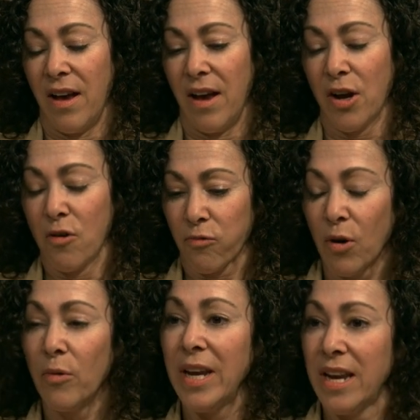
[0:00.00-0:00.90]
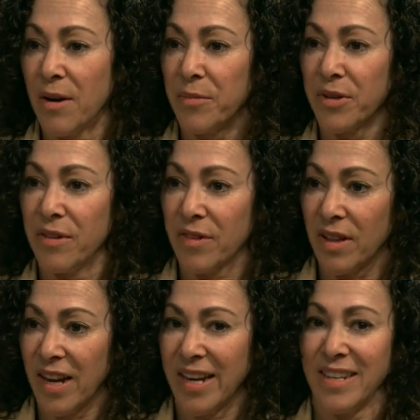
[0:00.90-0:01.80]
a growing number of
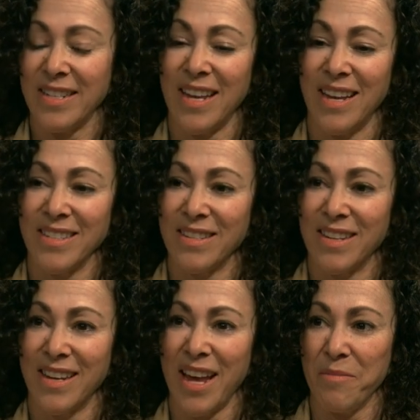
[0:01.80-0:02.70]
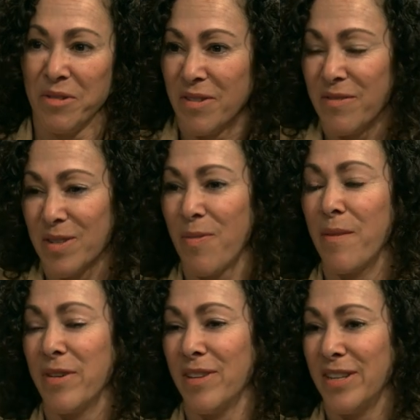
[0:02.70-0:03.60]
clients as Campbell River's
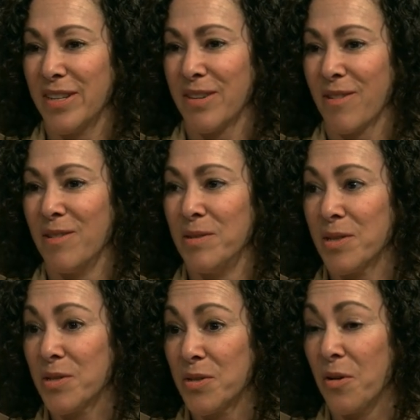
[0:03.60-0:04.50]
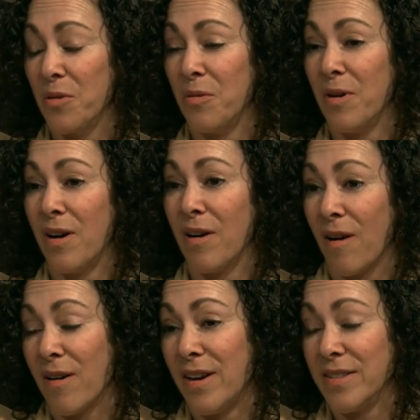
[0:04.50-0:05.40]
population grows, so
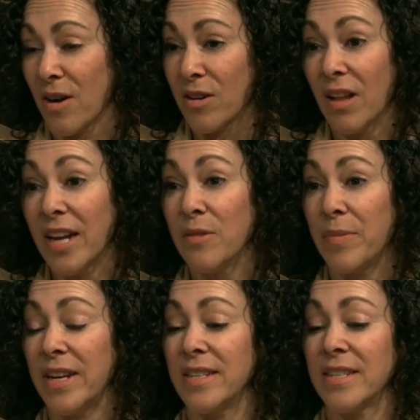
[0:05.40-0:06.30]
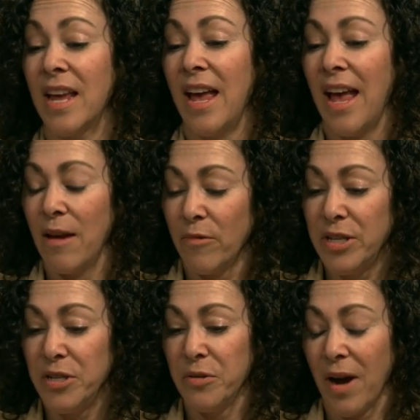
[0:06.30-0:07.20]
our, is our client base, and we
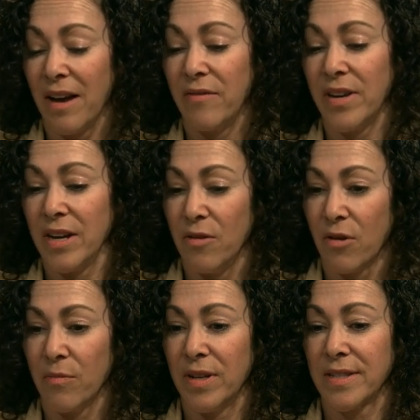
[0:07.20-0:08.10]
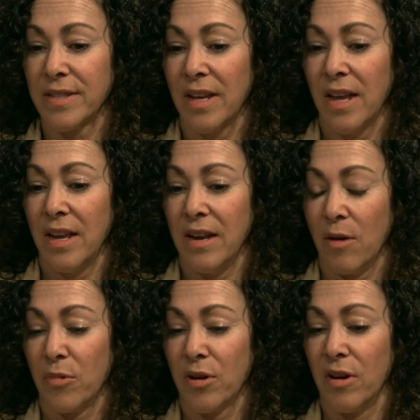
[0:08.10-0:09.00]
do have an enormous
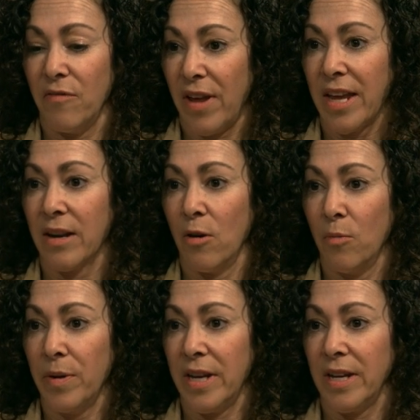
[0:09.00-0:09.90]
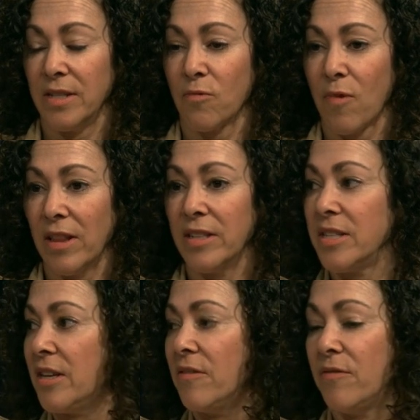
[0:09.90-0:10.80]
number of vacant openings
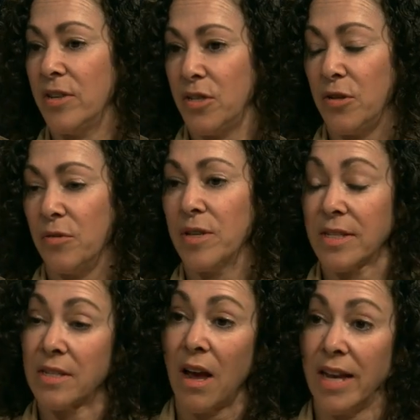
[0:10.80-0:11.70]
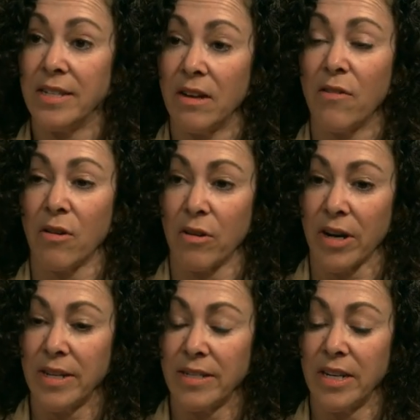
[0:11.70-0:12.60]
relative to the size of our
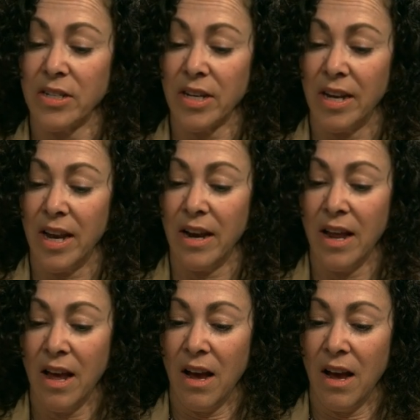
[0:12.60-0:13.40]
organization. And